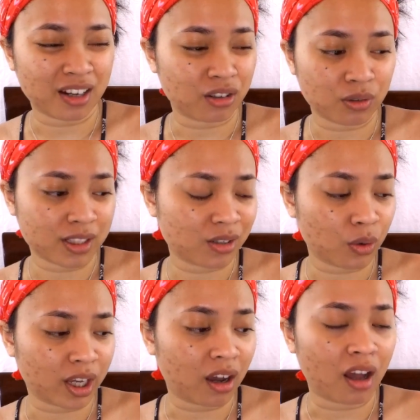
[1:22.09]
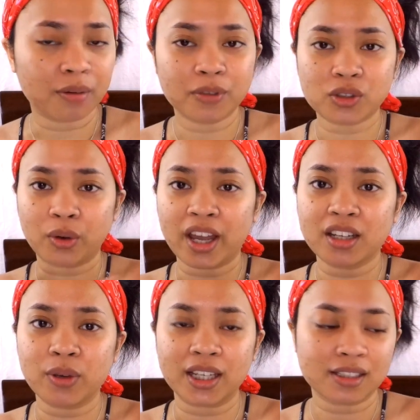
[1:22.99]
I don't know what's going on. So
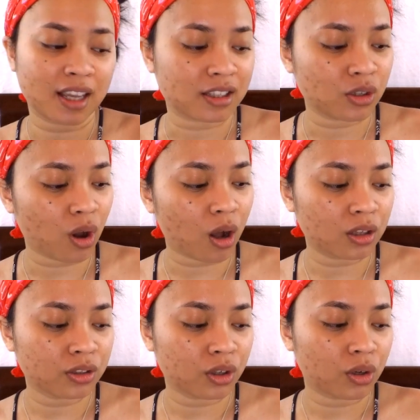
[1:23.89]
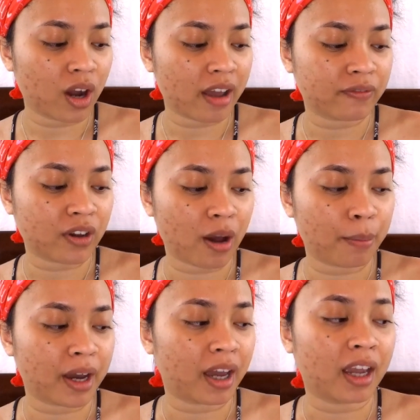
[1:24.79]
anyways, as you all know, I've got
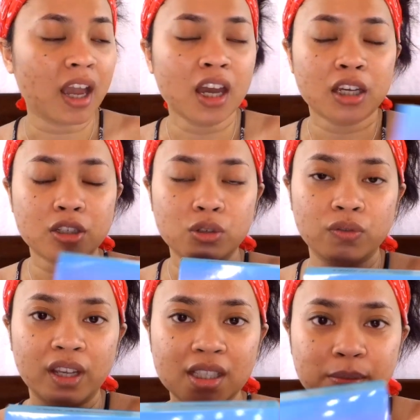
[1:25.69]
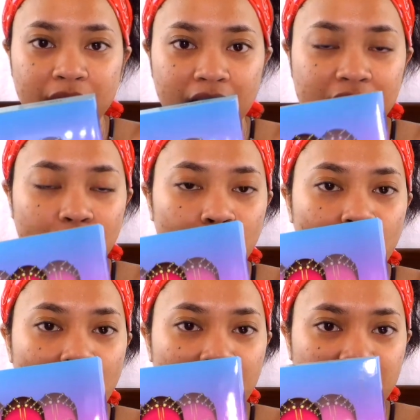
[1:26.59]
my Juvia's Place
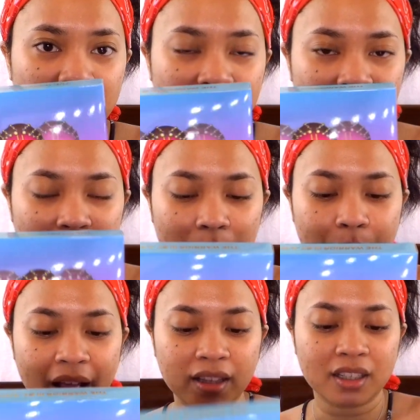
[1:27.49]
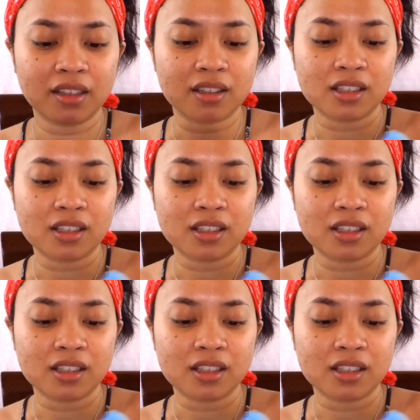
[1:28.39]
Warrior 3 palette.